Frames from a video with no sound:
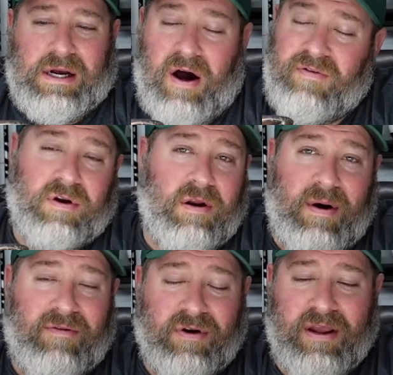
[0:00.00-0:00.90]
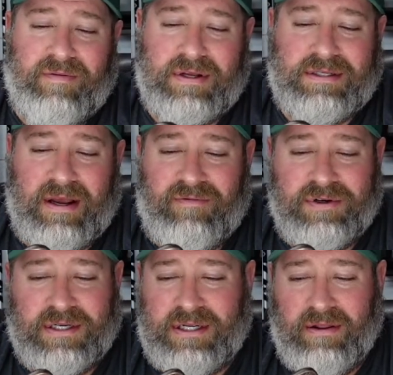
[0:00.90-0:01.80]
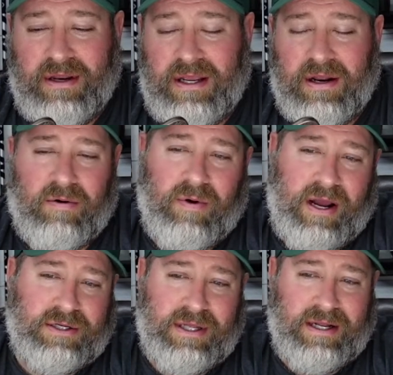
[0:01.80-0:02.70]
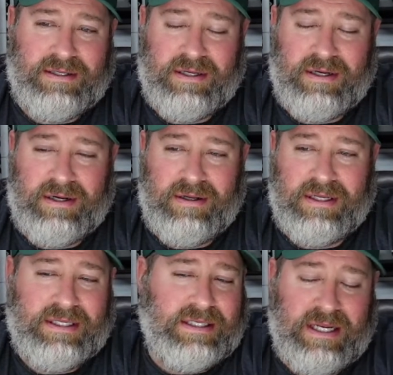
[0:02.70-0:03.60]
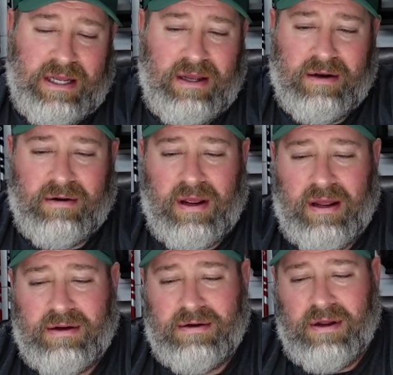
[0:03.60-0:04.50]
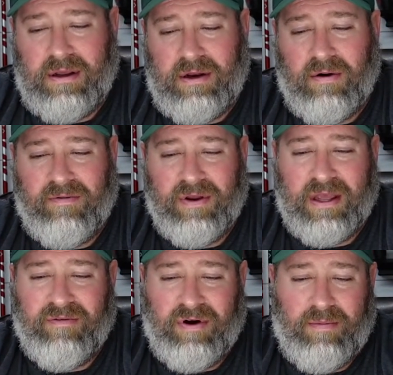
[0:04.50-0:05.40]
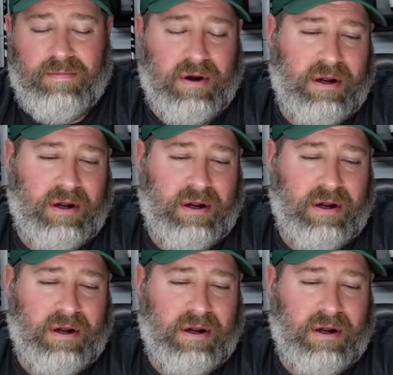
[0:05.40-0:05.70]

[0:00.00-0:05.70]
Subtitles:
offer a good amount of forgiveness and versatility in a wedge that is easy to hit, and you don't have to give up.